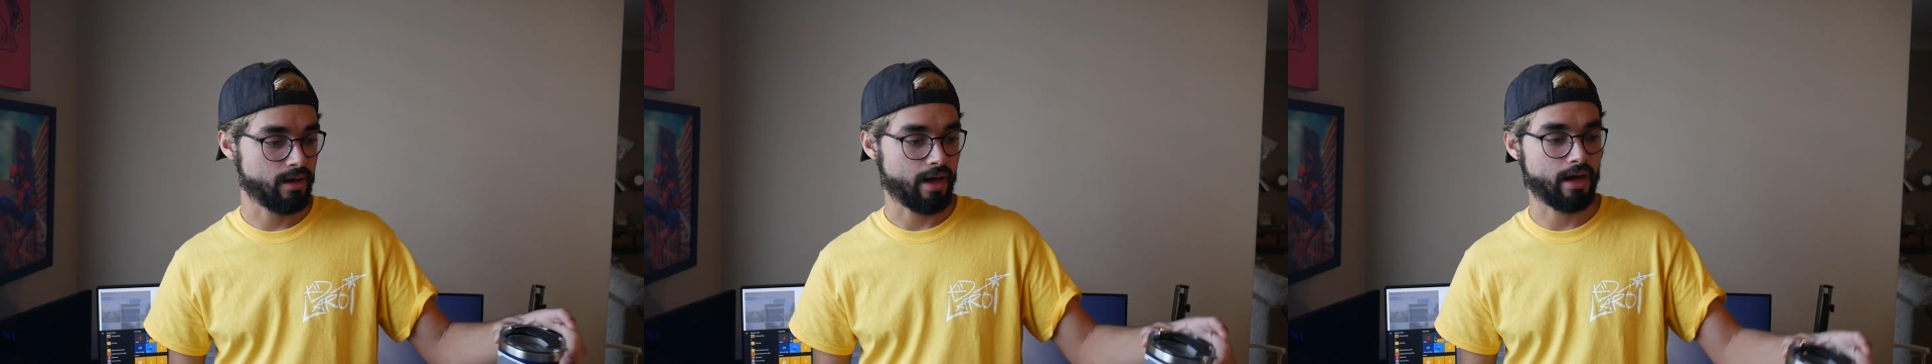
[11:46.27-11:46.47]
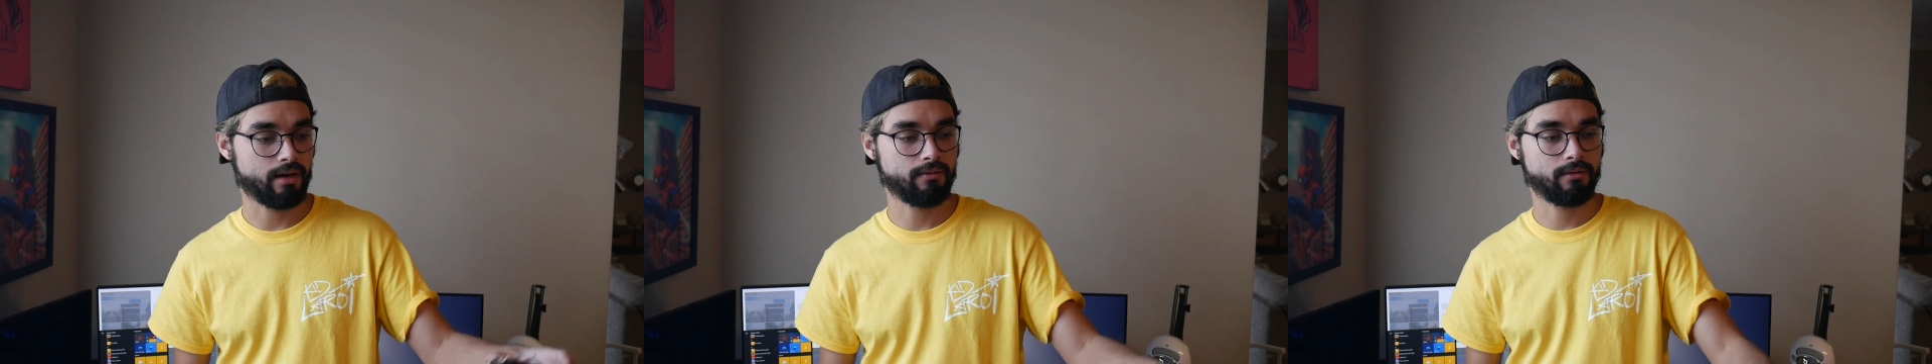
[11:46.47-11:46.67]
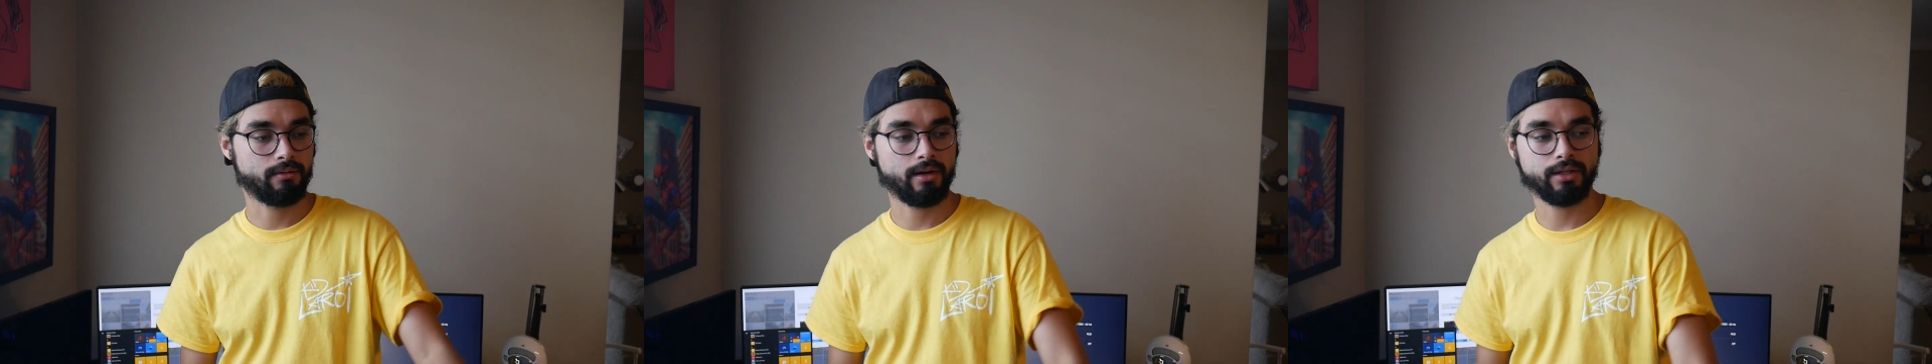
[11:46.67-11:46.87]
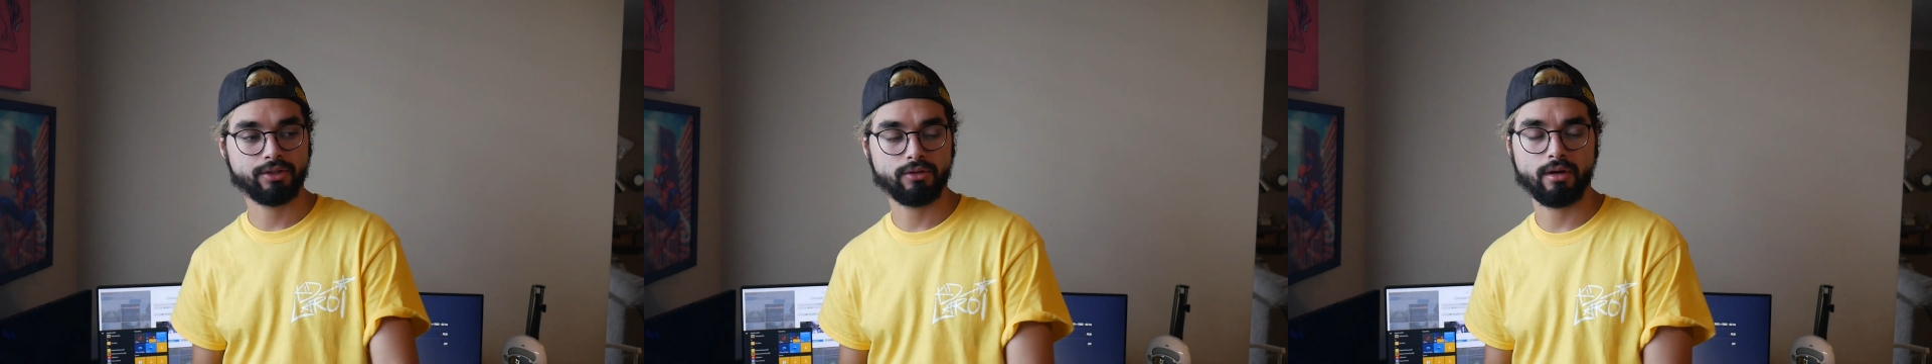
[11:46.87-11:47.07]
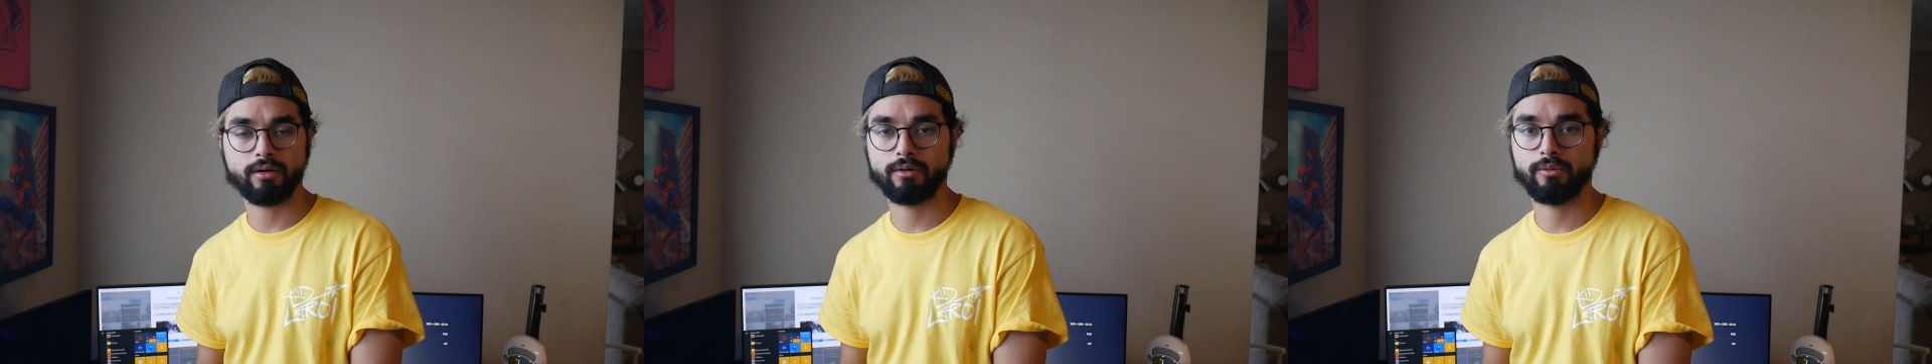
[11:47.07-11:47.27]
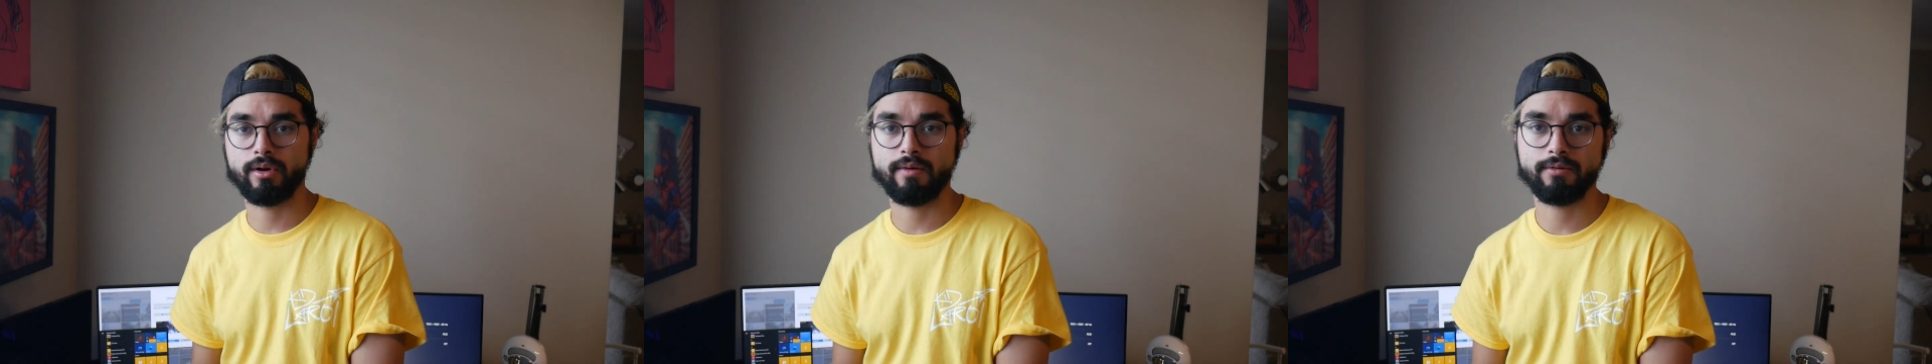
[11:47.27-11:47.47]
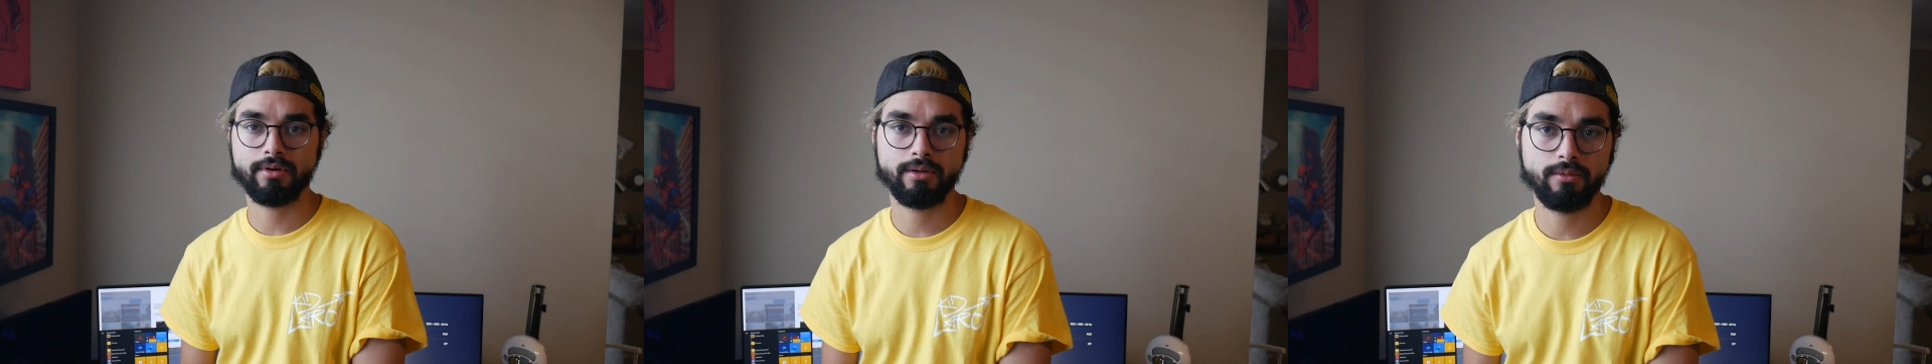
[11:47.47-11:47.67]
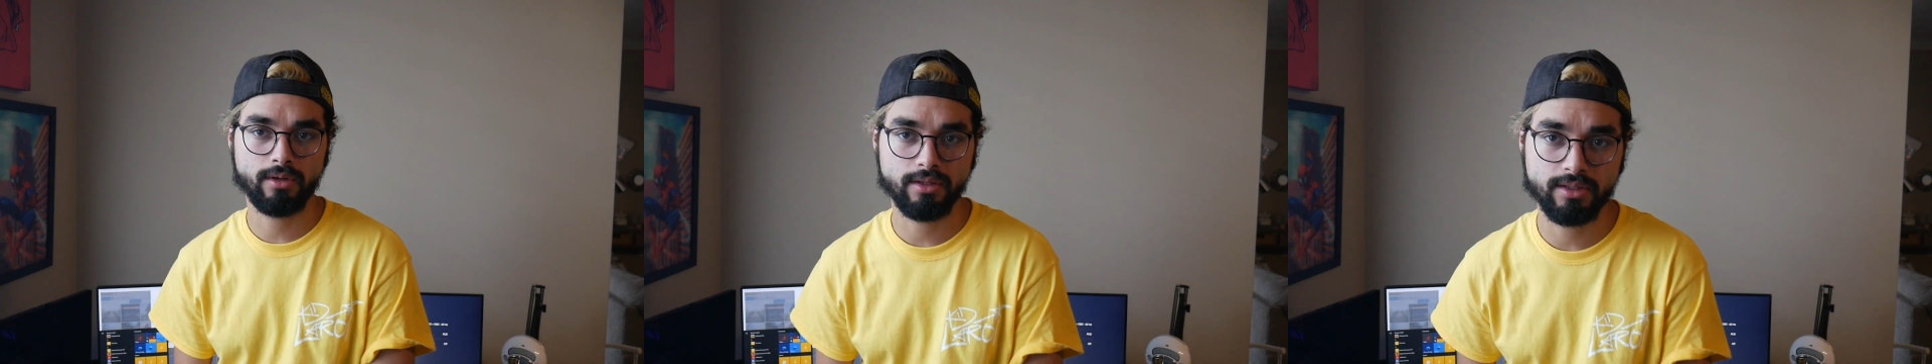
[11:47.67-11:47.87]
out of a restaurant or wherever
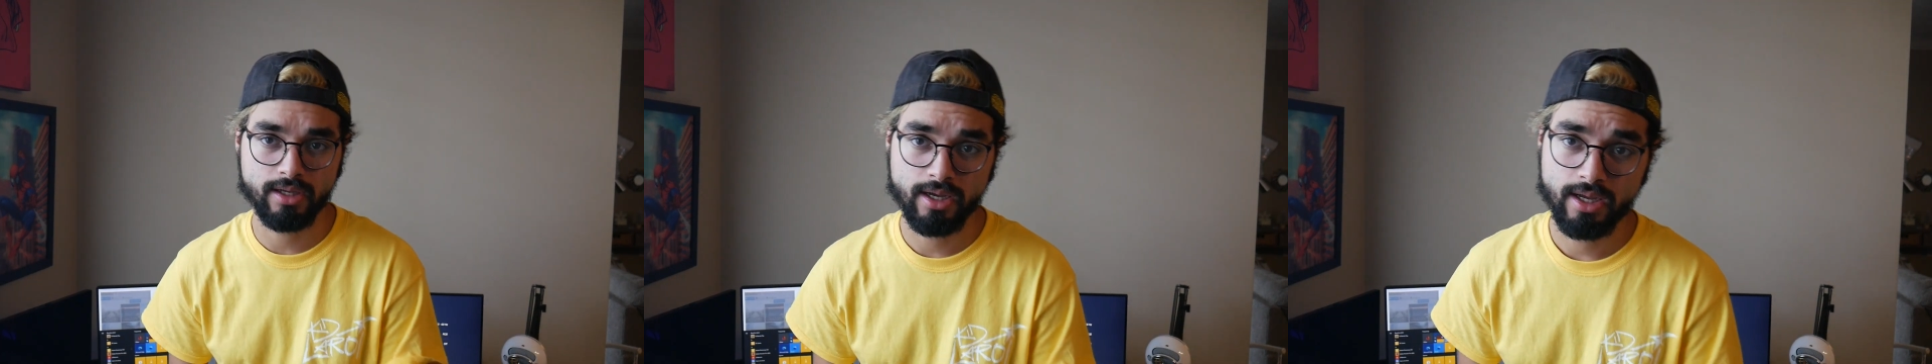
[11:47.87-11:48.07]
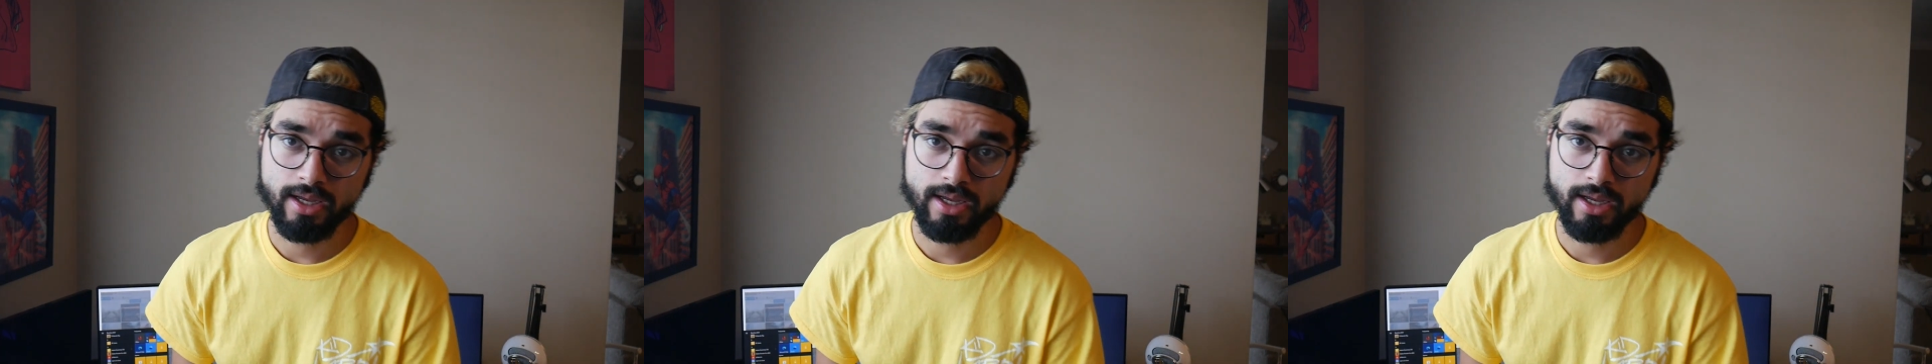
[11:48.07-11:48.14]
he was,